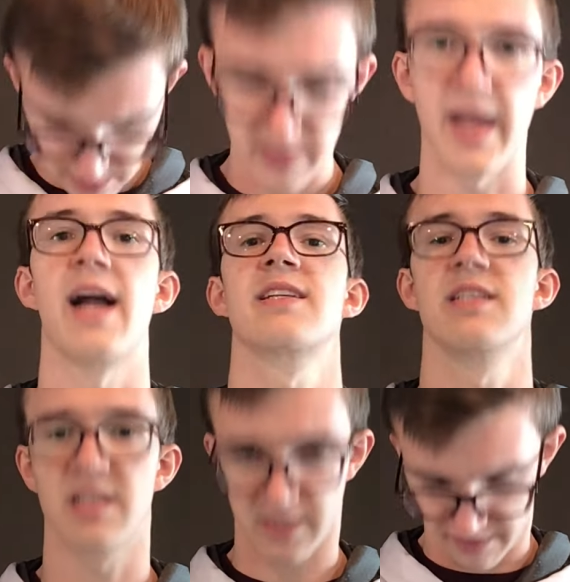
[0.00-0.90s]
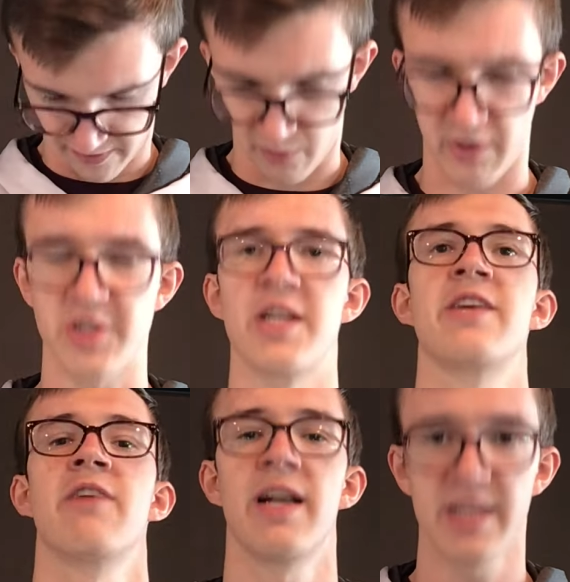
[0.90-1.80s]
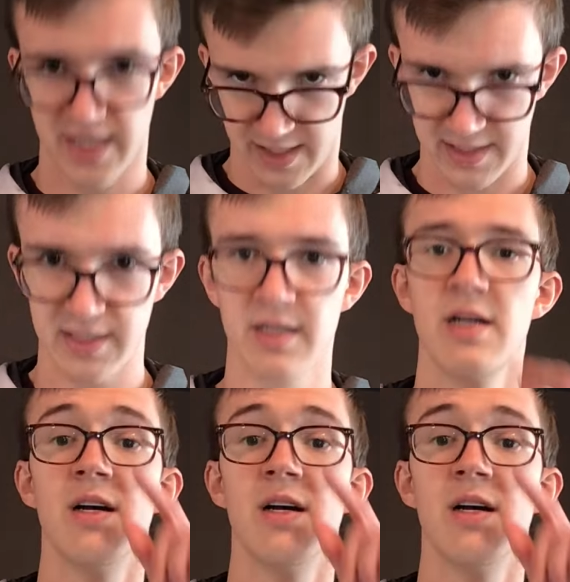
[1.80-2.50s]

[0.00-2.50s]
The axis is if you were to shake your head yes.